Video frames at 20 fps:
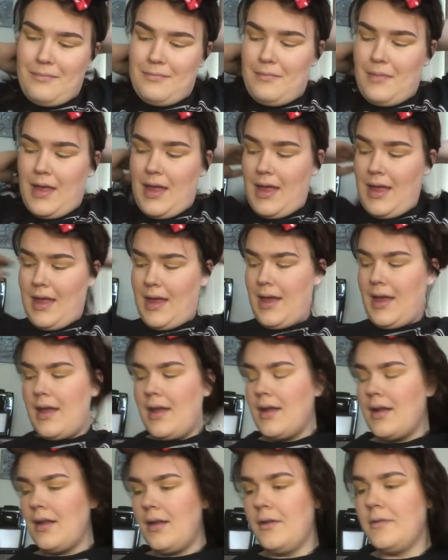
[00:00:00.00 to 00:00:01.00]

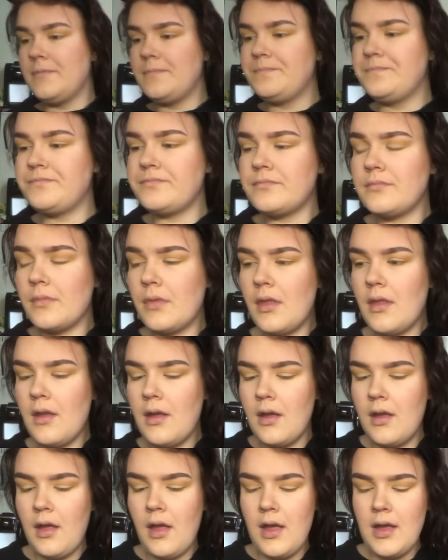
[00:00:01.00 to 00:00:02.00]
mad.
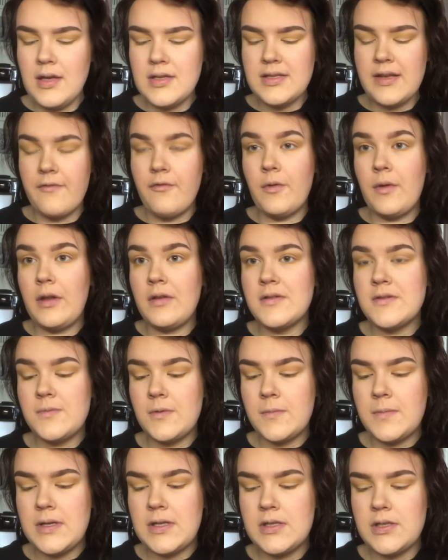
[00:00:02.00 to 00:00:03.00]
I guess everyone else
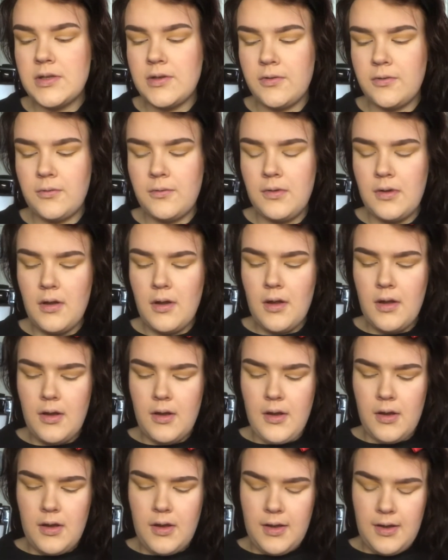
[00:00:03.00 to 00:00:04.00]
would be too.
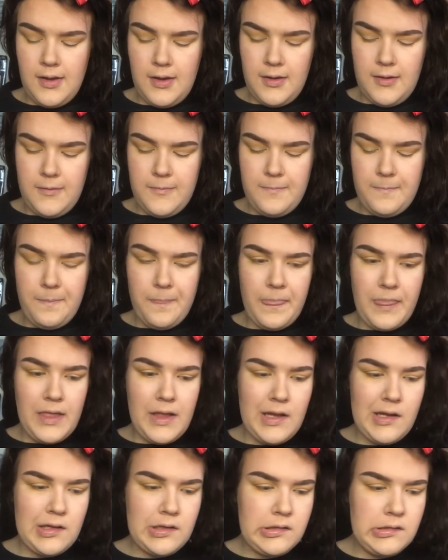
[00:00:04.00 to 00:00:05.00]

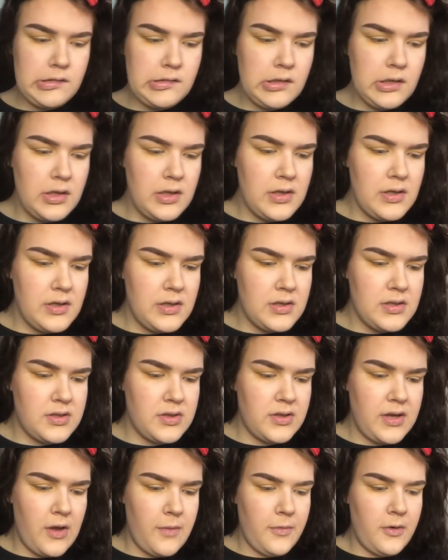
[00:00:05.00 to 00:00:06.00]

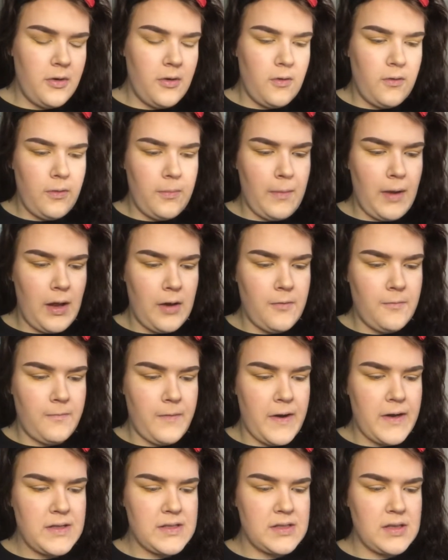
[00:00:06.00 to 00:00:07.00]
So now I'm gonna go in the Modern
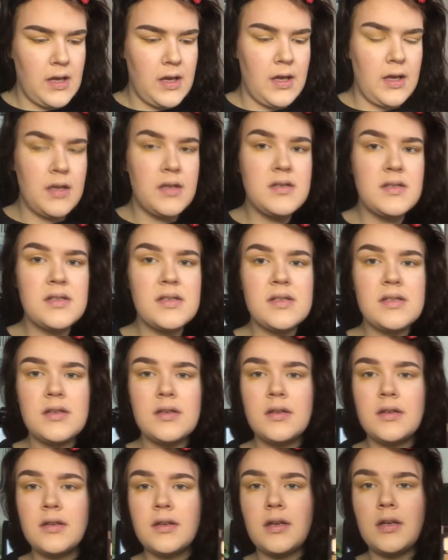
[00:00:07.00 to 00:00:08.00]
Renaissance
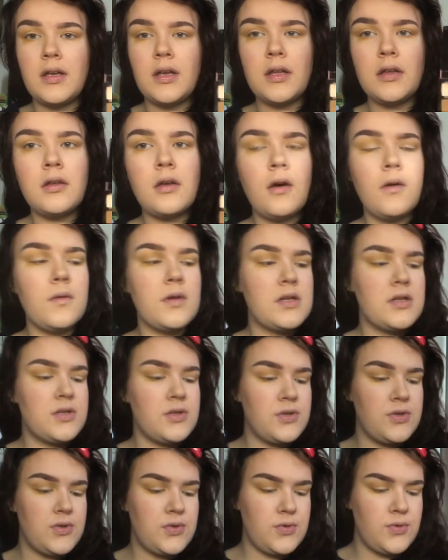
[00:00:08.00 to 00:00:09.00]
and go
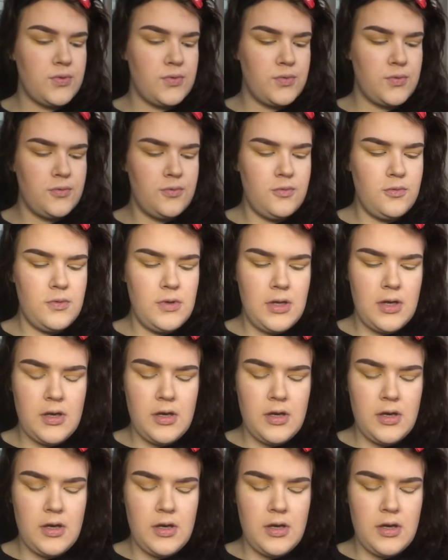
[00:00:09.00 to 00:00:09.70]
into.